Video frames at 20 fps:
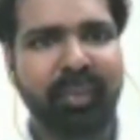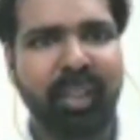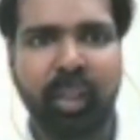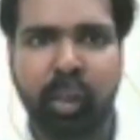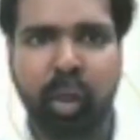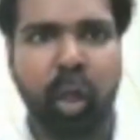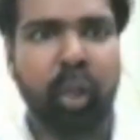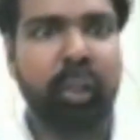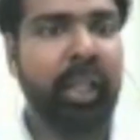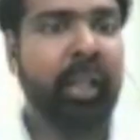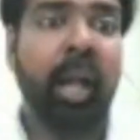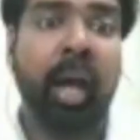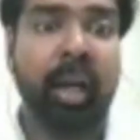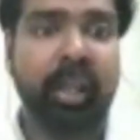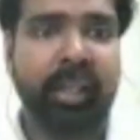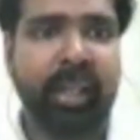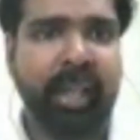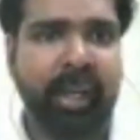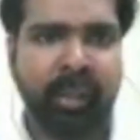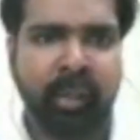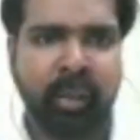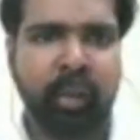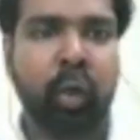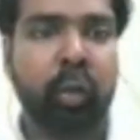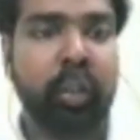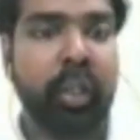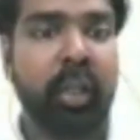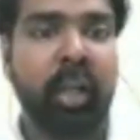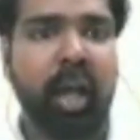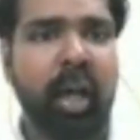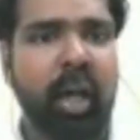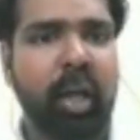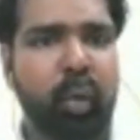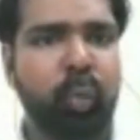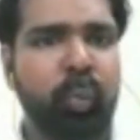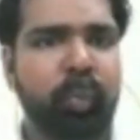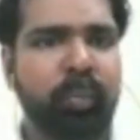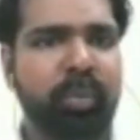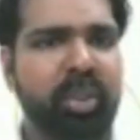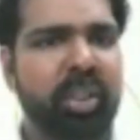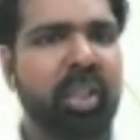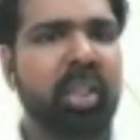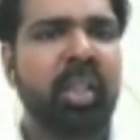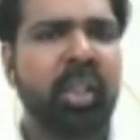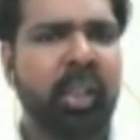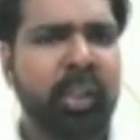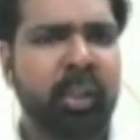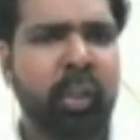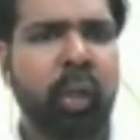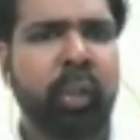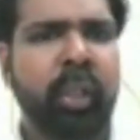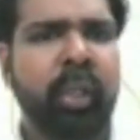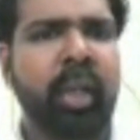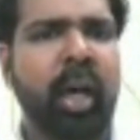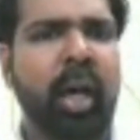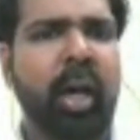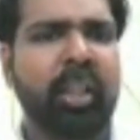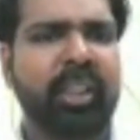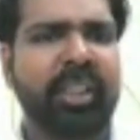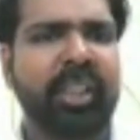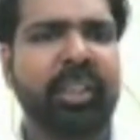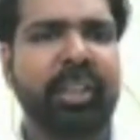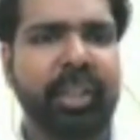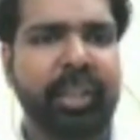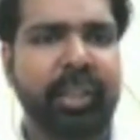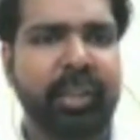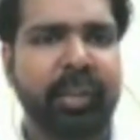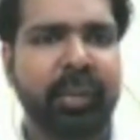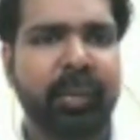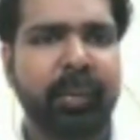not in our den, not in our rooms, not in our city.